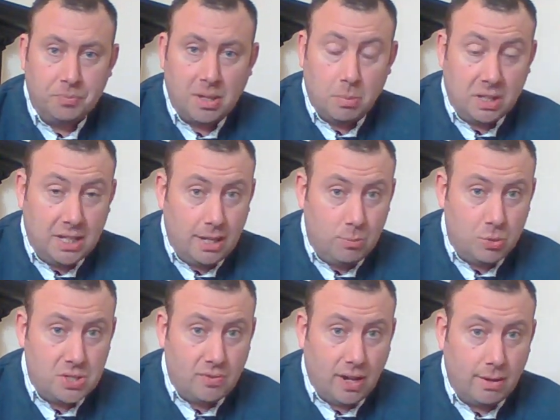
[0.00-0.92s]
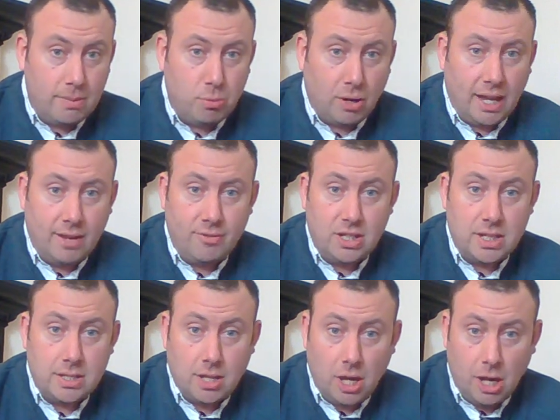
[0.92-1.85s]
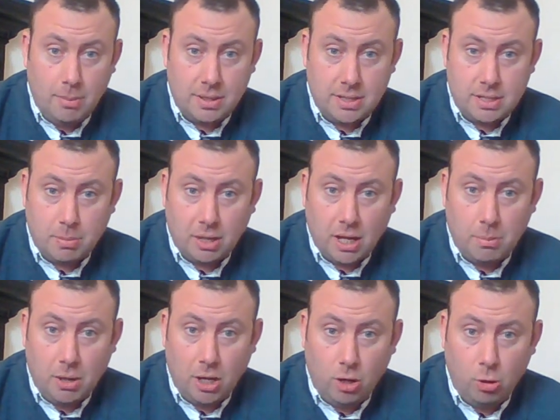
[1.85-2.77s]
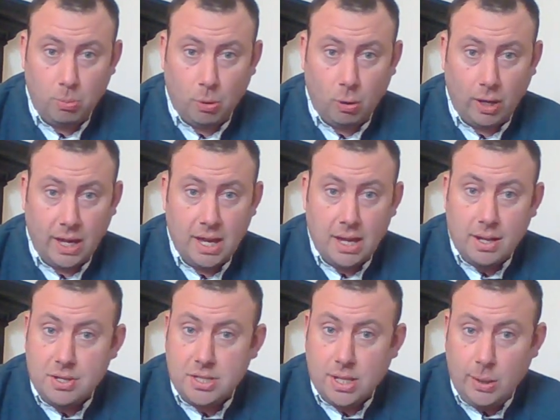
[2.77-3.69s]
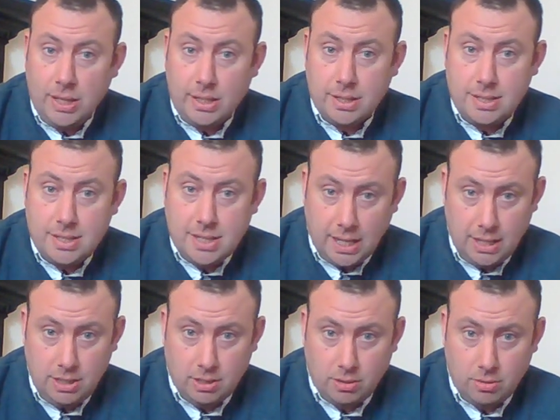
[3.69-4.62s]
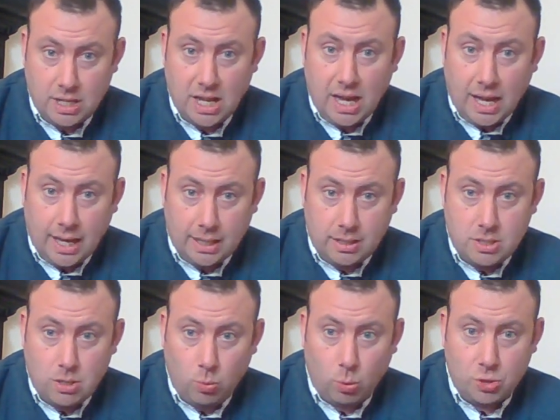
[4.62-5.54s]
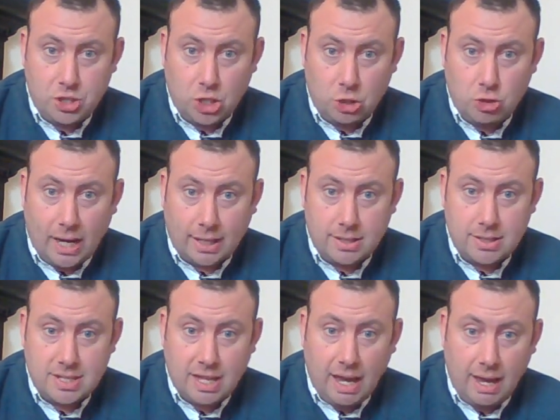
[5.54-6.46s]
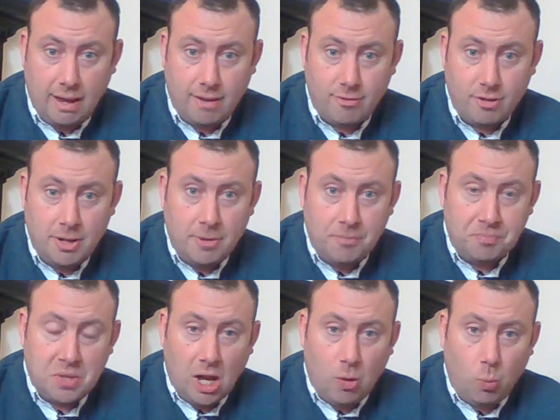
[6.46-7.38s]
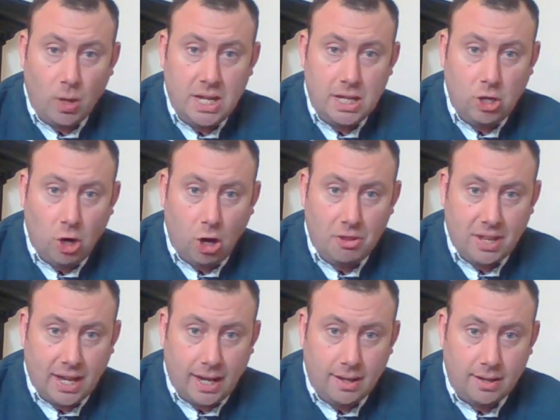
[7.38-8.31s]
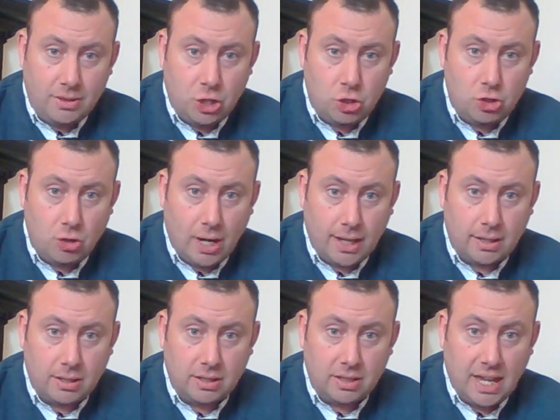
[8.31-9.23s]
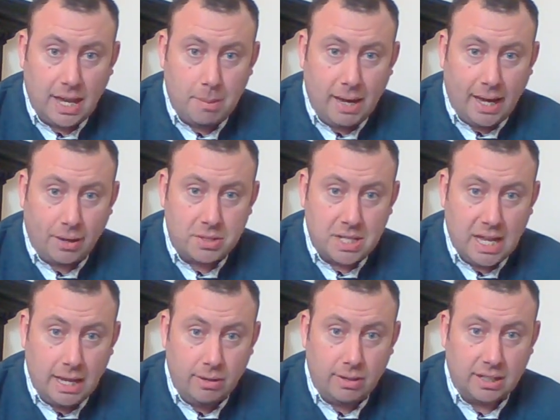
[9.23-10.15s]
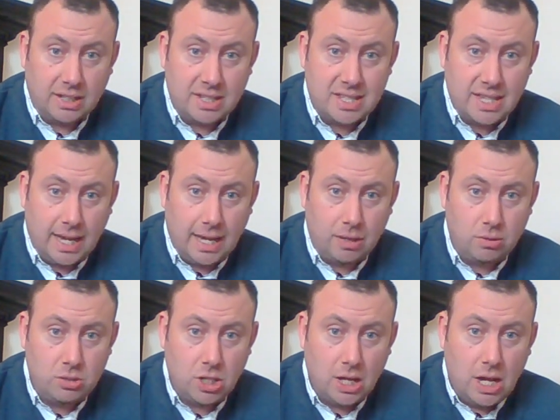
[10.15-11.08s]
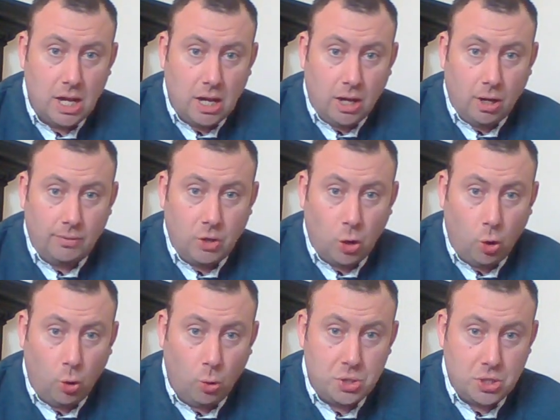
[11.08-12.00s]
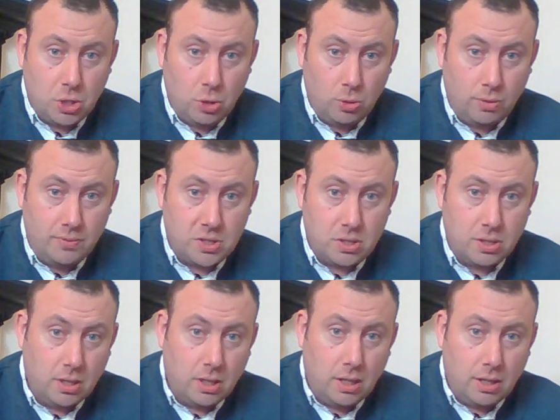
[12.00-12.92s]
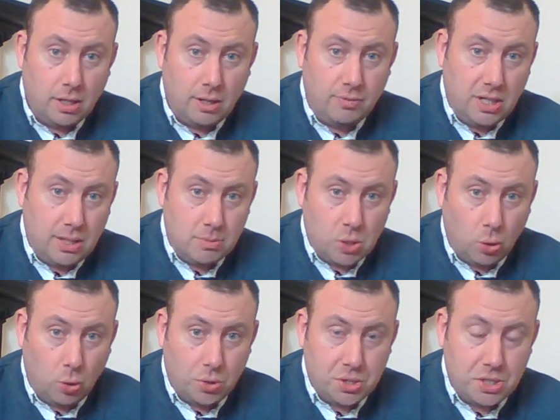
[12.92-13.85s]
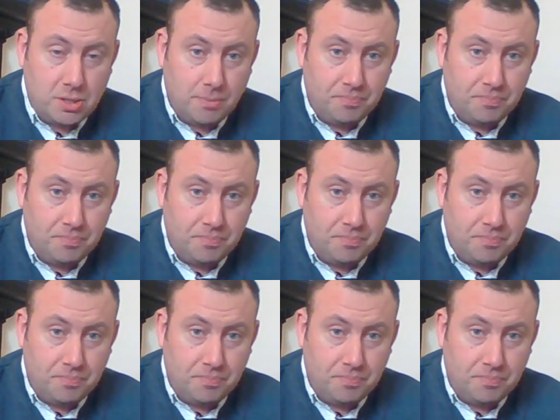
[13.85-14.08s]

But Neem was very brave and determined to become a whole boy, and so he continued heading towards the dragon's cave. And when he got there, the dragon came out, hearing the sound of the horse hooves of Neem's horse,